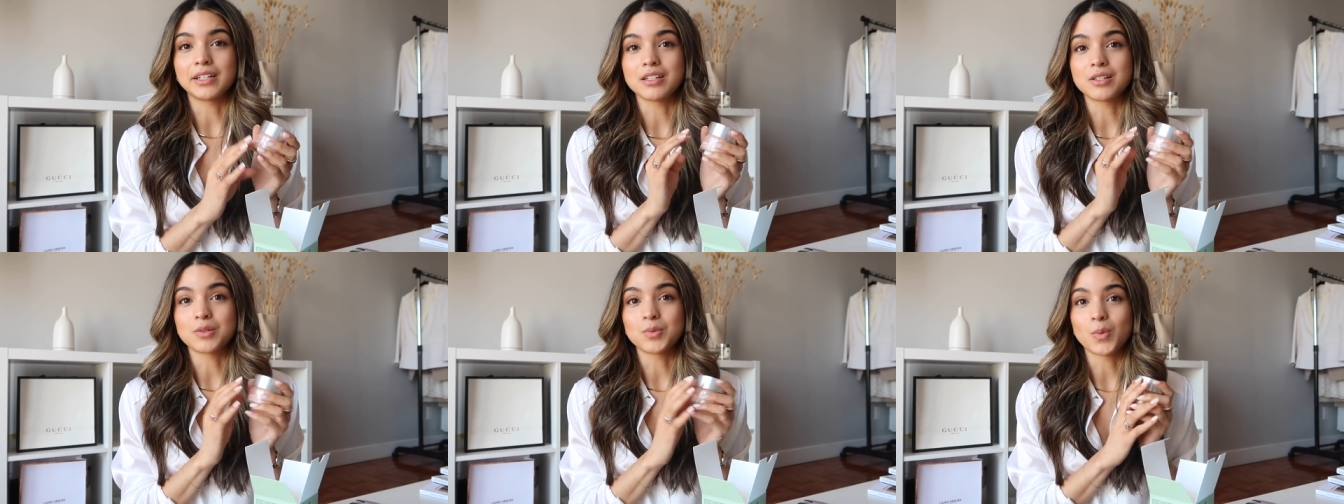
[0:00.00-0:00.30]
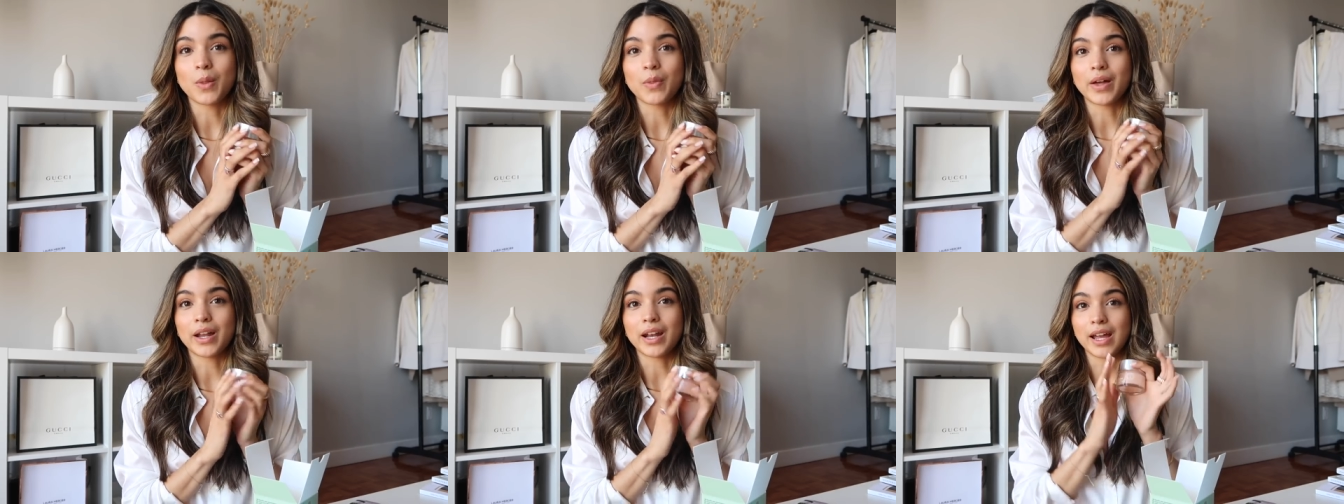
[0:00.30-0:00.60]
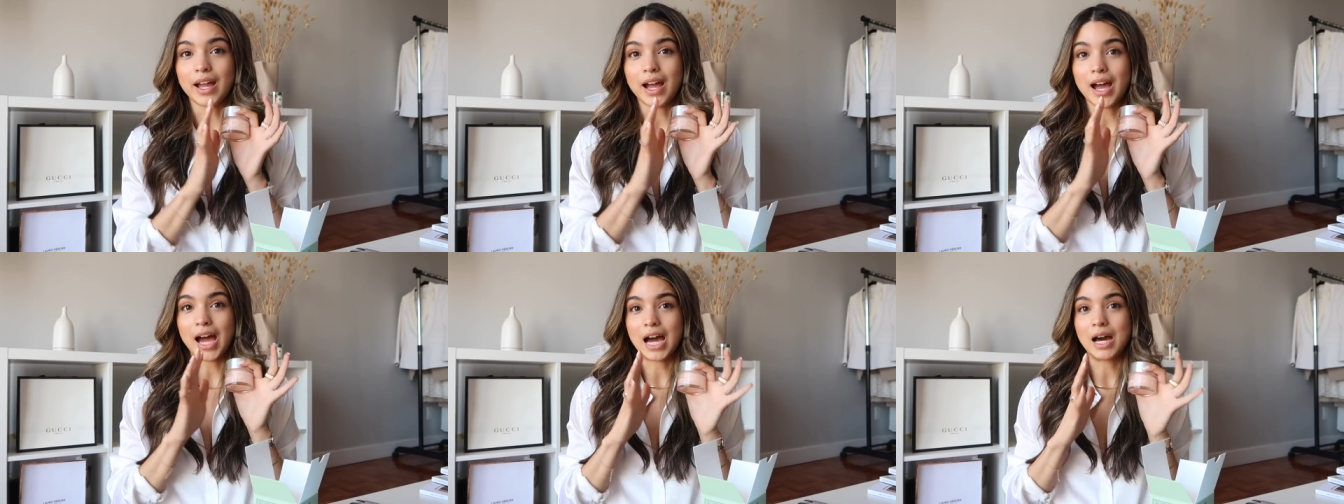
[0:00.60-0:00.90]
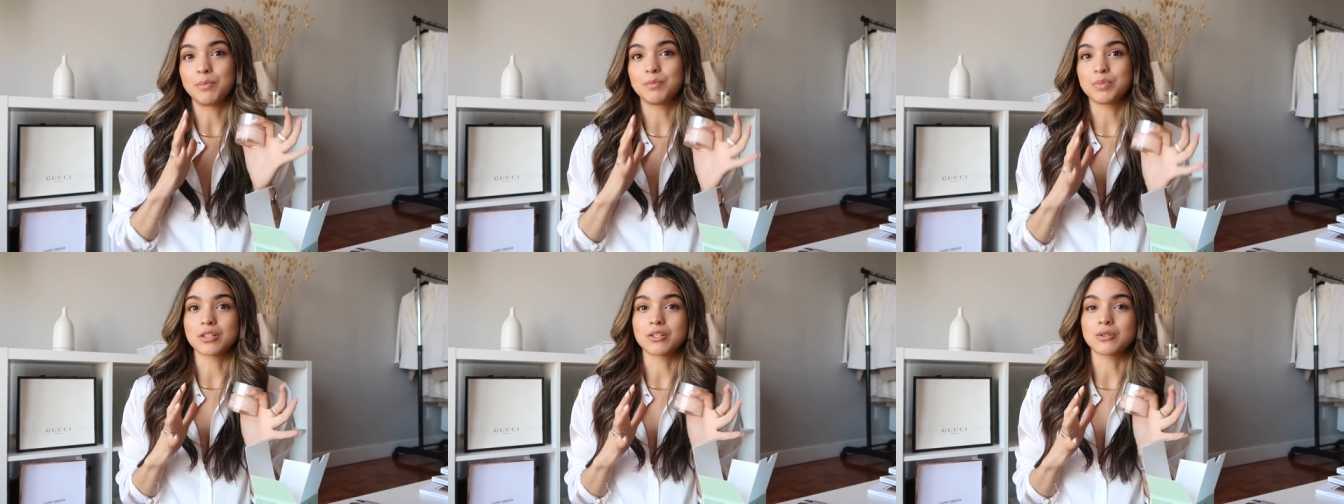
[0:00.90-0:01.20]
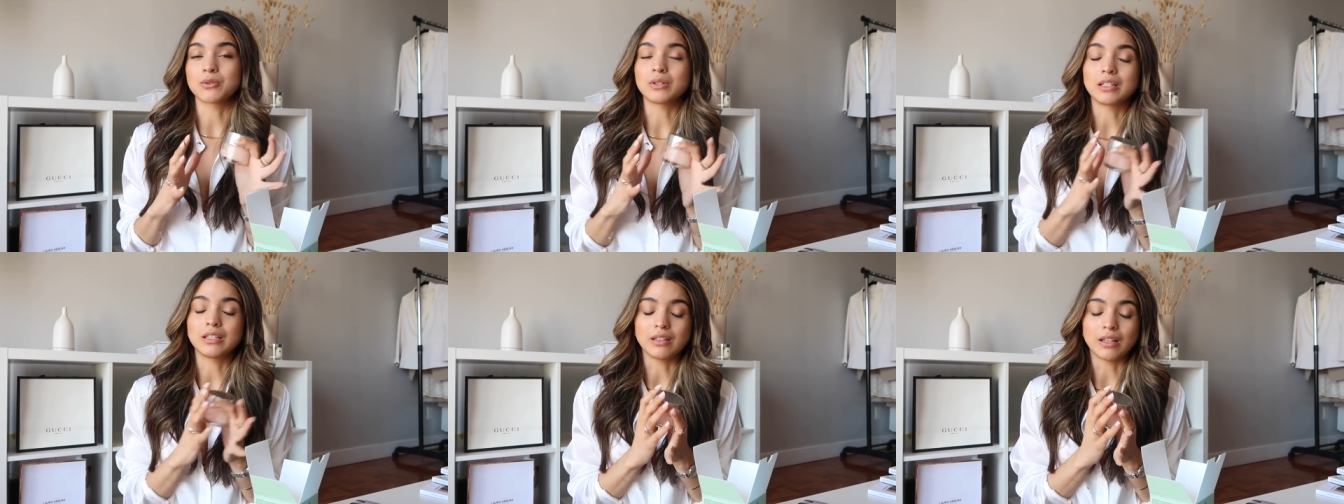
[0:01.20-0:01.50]
is one that I
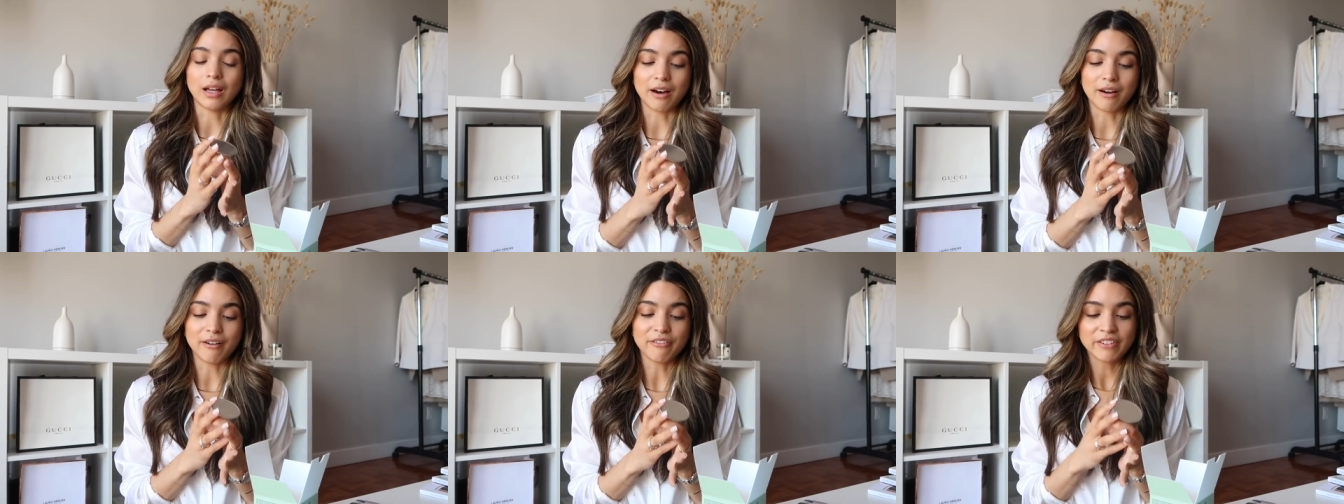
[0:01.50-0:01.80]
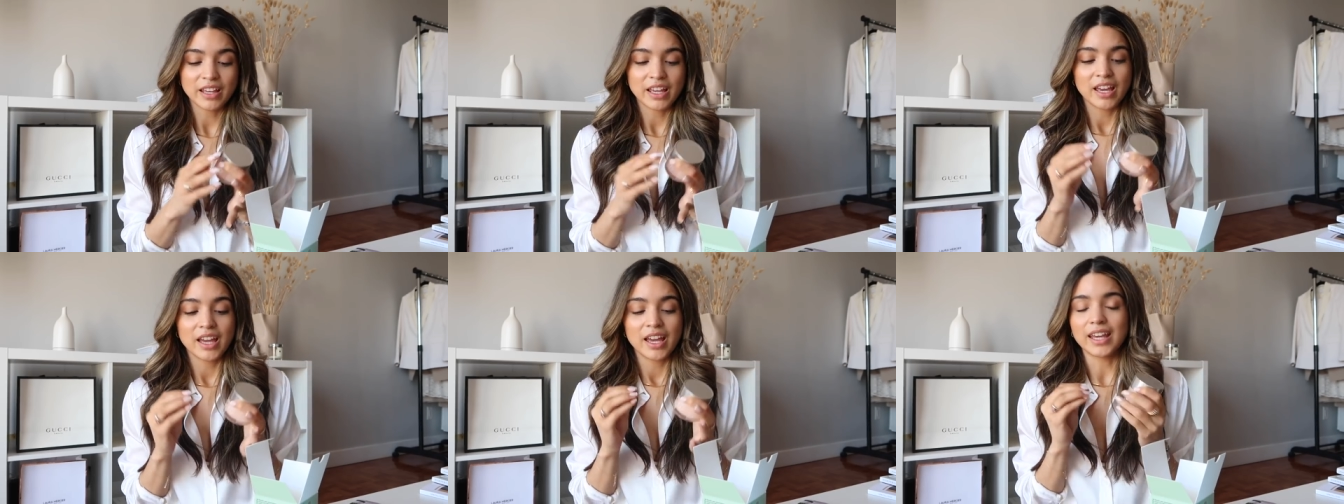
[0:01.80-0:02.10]
absolutely love.